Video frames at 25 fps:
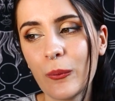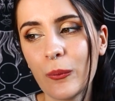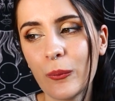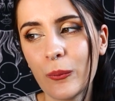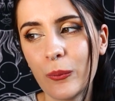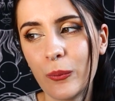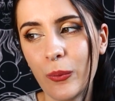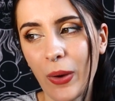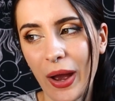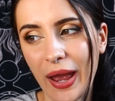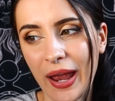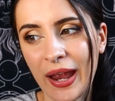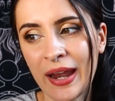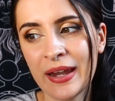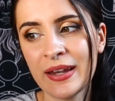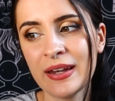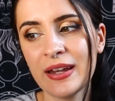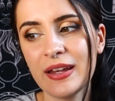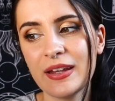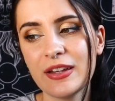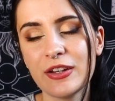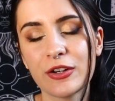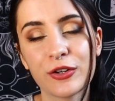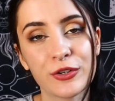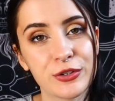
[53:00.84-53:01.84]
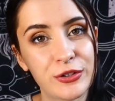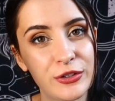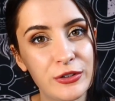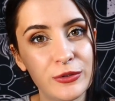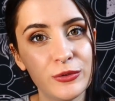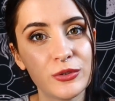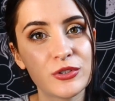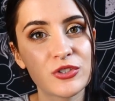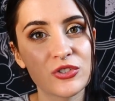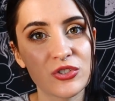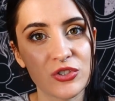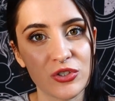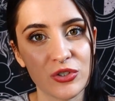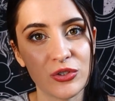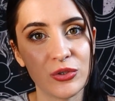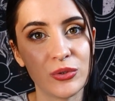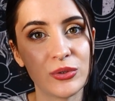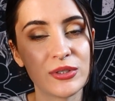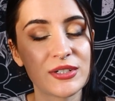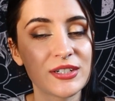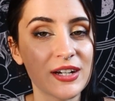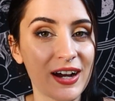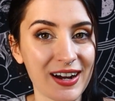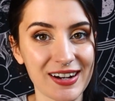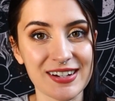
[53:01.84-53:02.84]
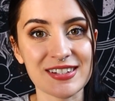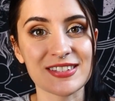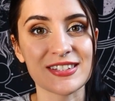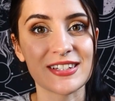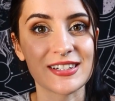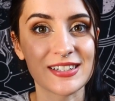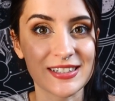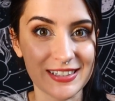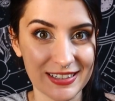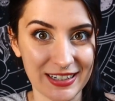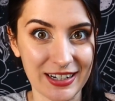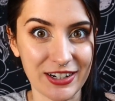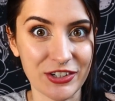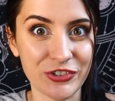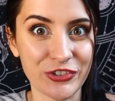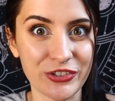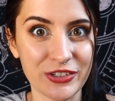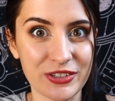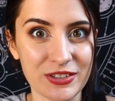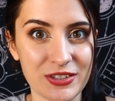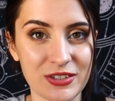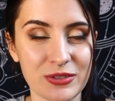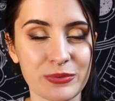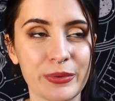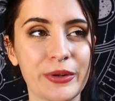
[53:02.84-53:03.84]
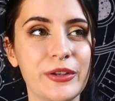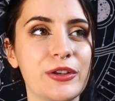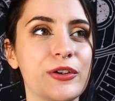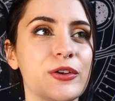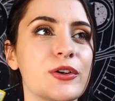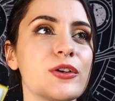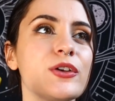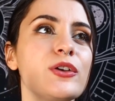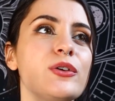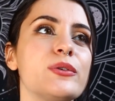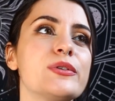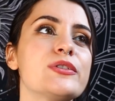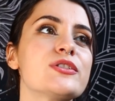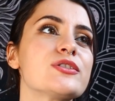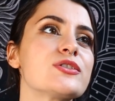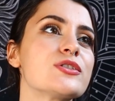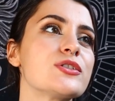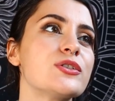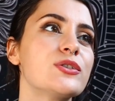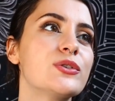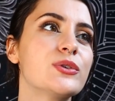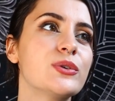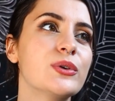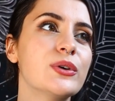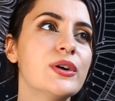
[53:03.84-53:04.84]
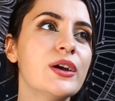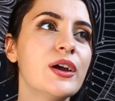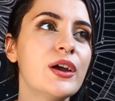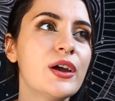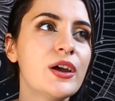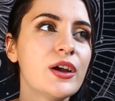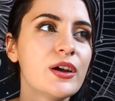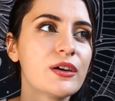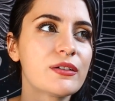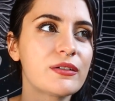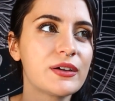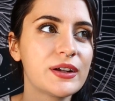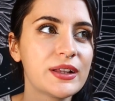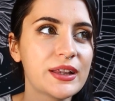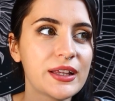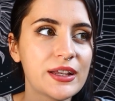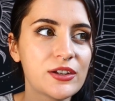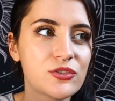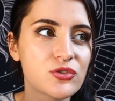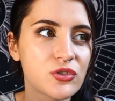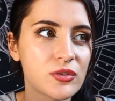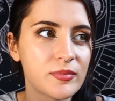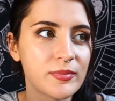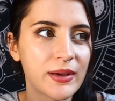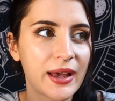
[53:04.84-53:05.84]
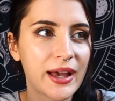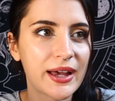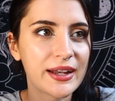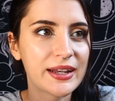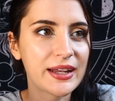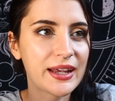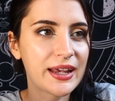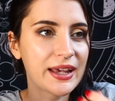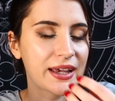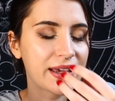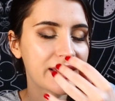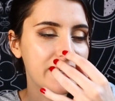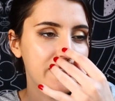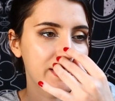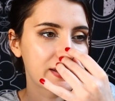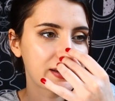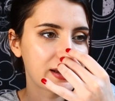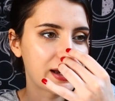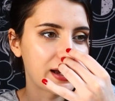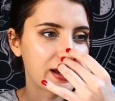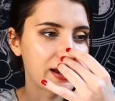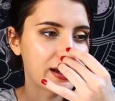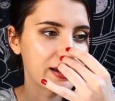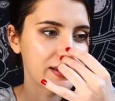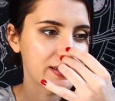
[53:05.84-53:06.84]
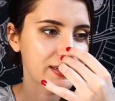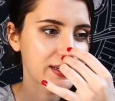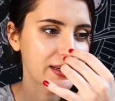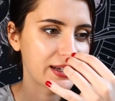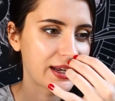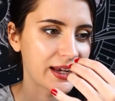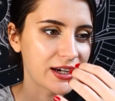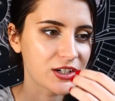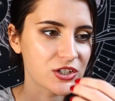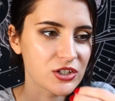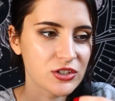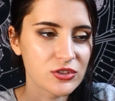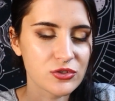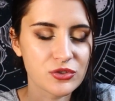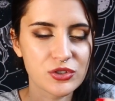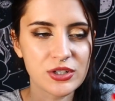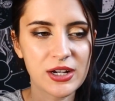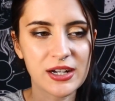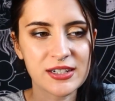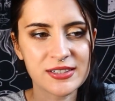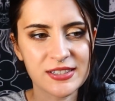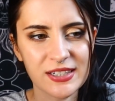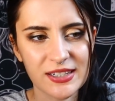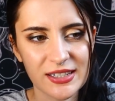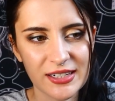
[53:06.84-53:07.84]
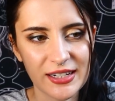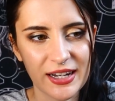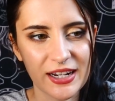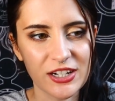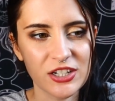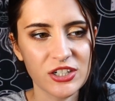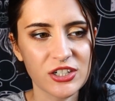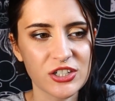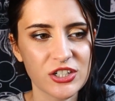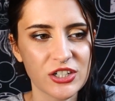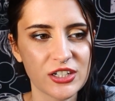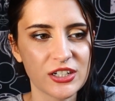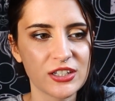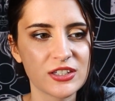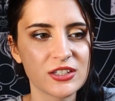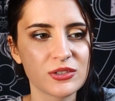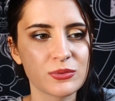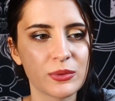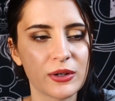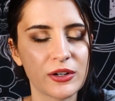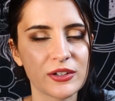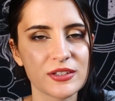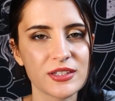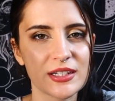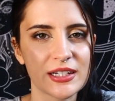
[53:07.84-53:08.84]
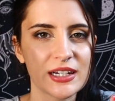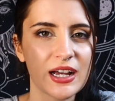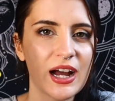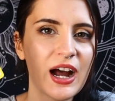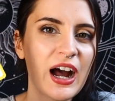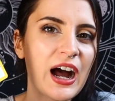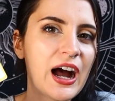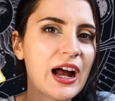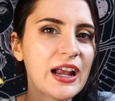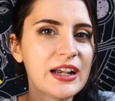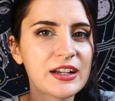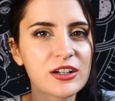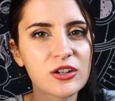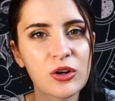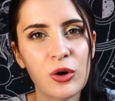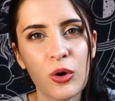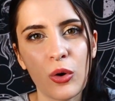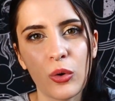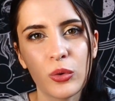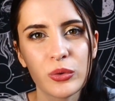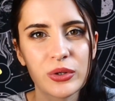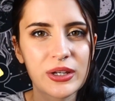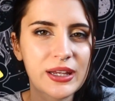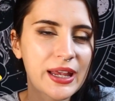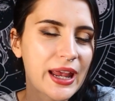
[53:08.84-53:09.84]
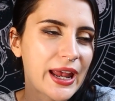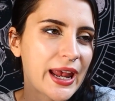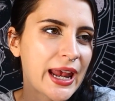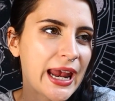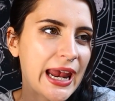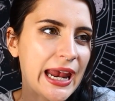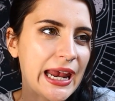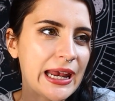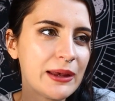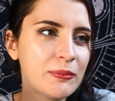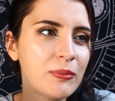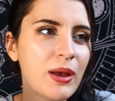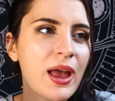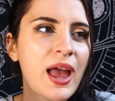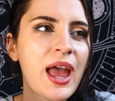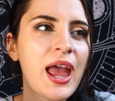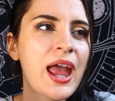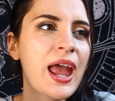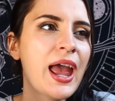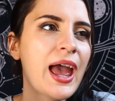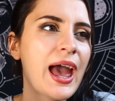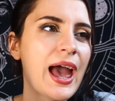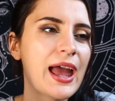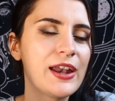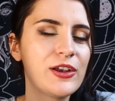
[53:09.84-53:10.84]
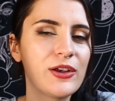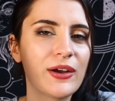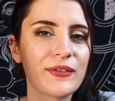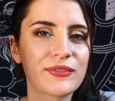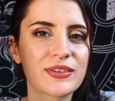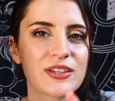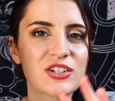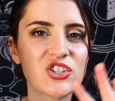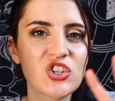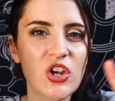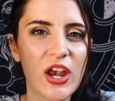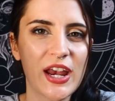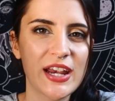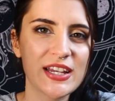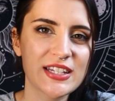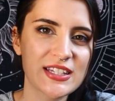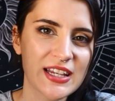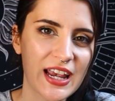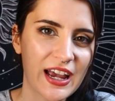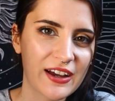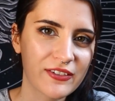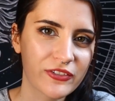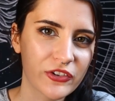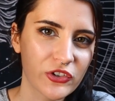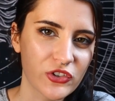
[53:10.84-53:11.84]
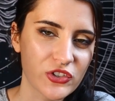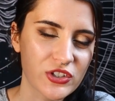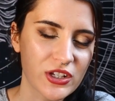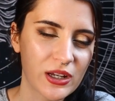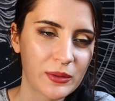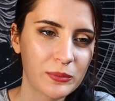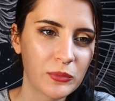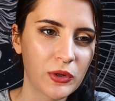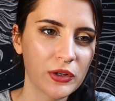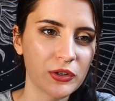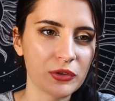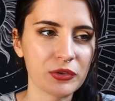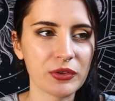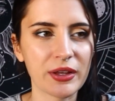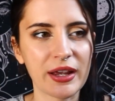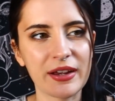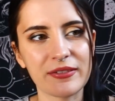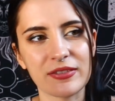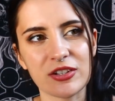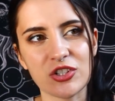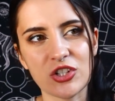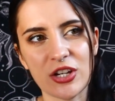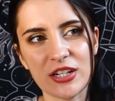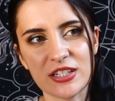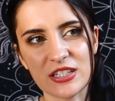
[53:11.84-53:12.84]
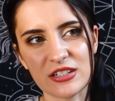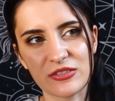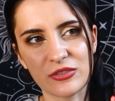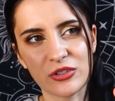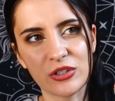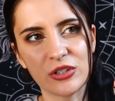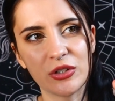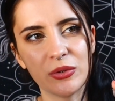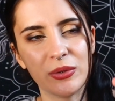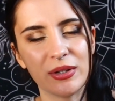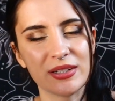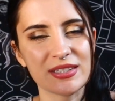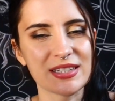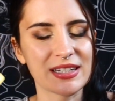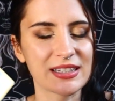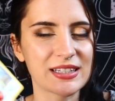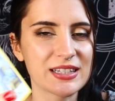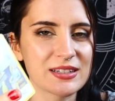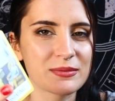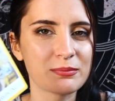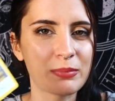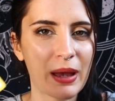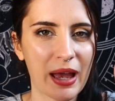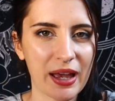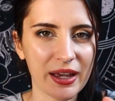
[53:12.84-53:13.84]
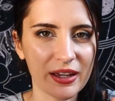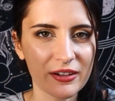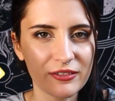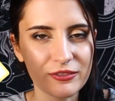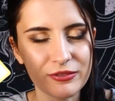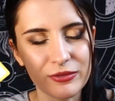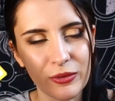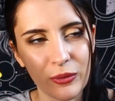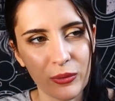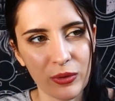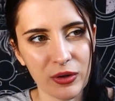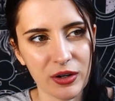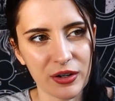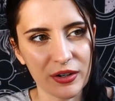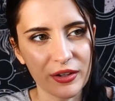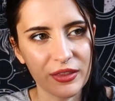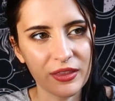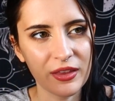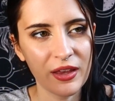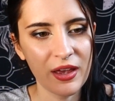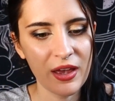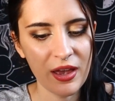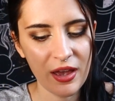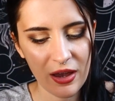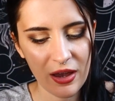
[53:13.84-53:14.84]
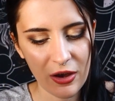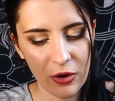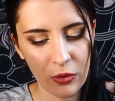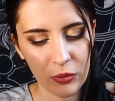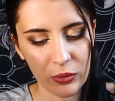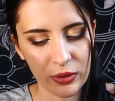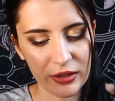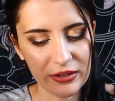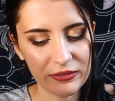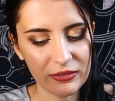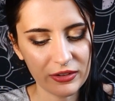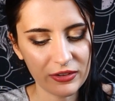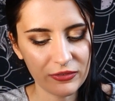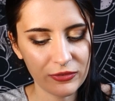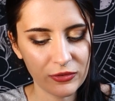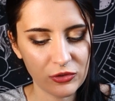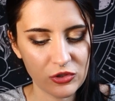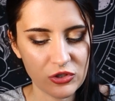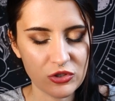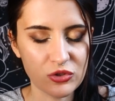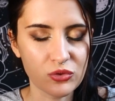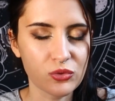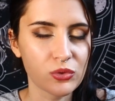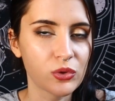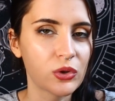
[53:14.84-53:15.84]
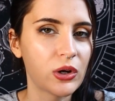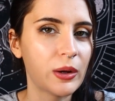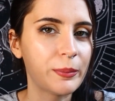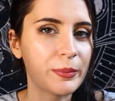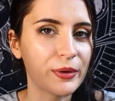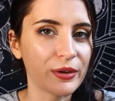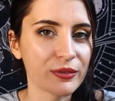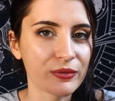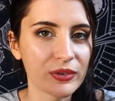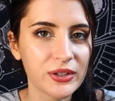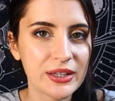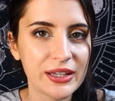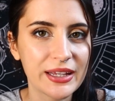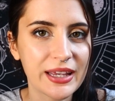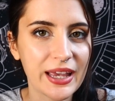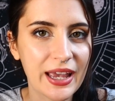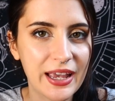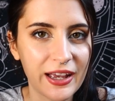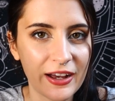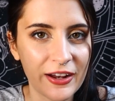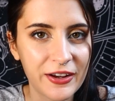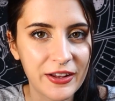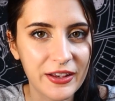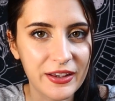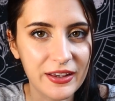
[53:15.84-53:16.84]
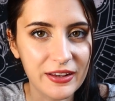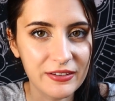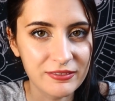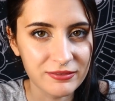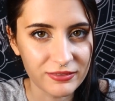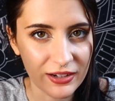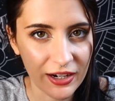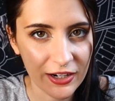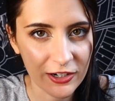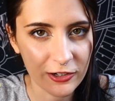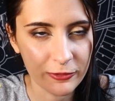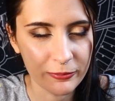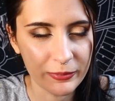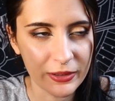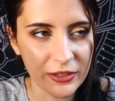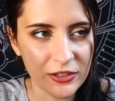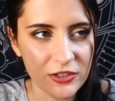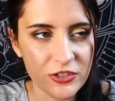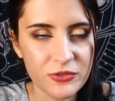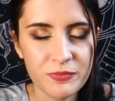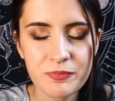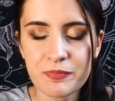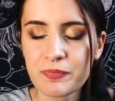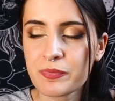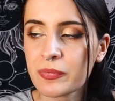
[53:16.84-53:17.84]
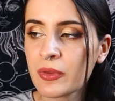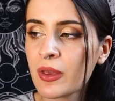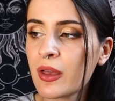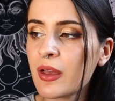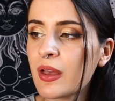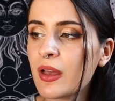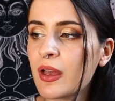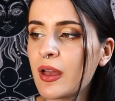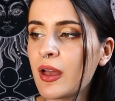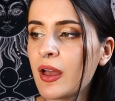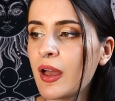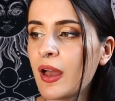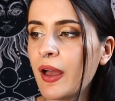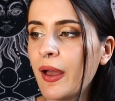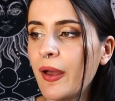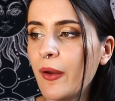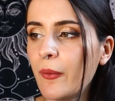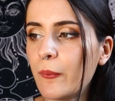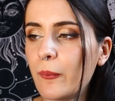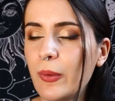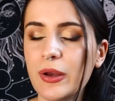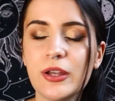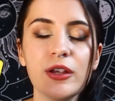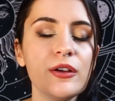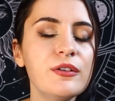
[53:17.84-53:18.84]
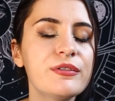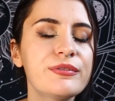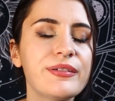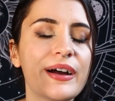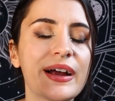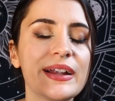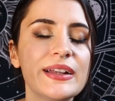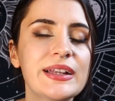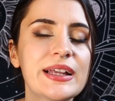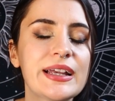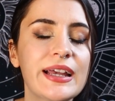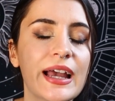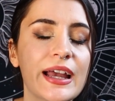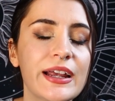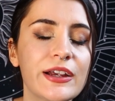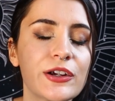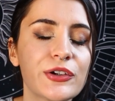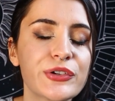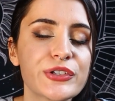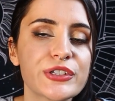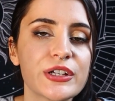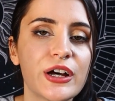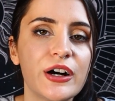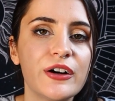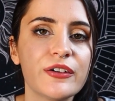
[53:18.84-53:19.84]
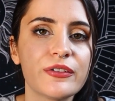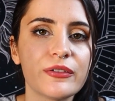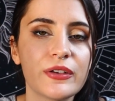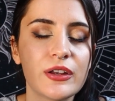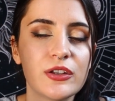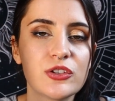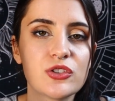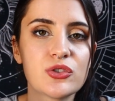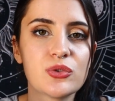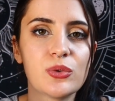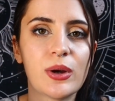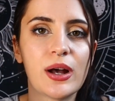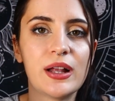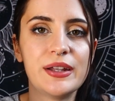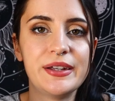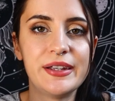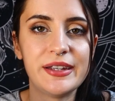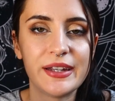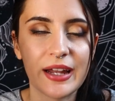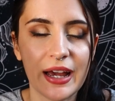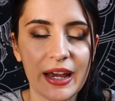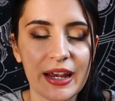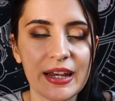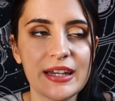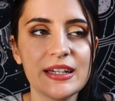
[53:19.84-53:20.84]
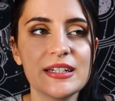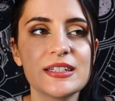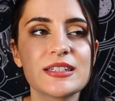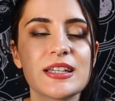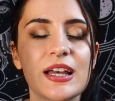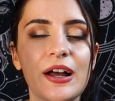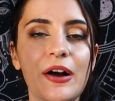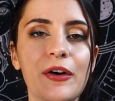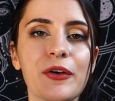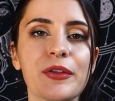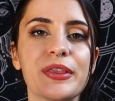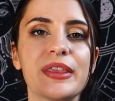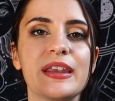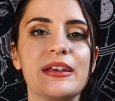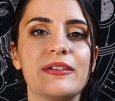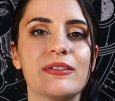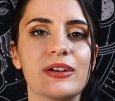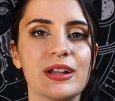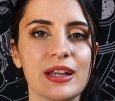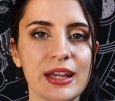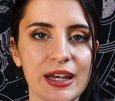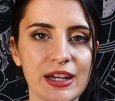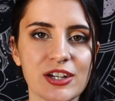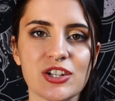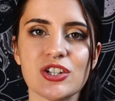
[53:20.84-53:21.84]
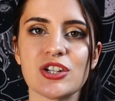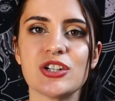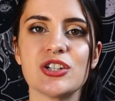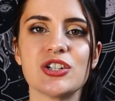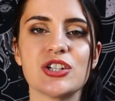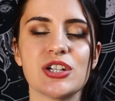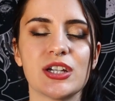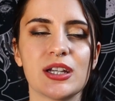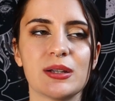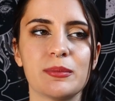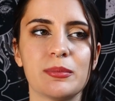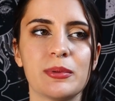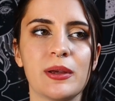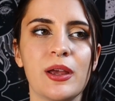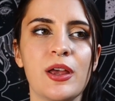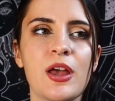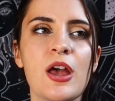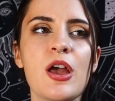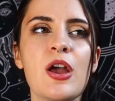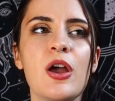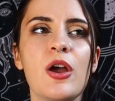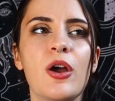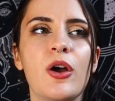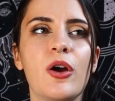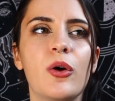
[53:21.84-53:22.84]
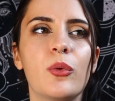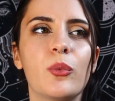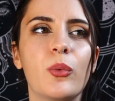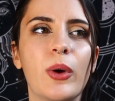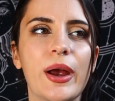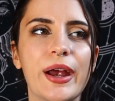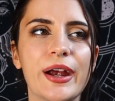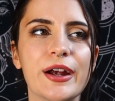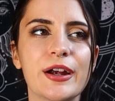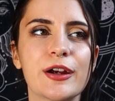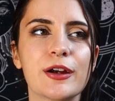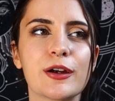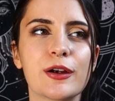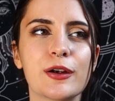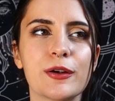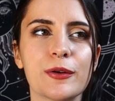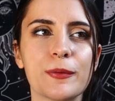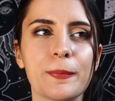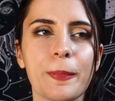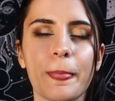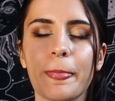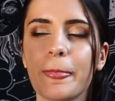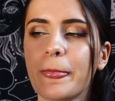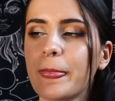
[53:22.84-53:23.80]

When you're used to toxic connections, when you're used to really dramatic uh, connections or toxic connections where it's like a hot and cold game, and you have to chase after someone or they have to chase after you, and it's like this back and forth, or even if you just grew up in a really chaotic environment, when you finally get yourself into a nice, healthy relationship where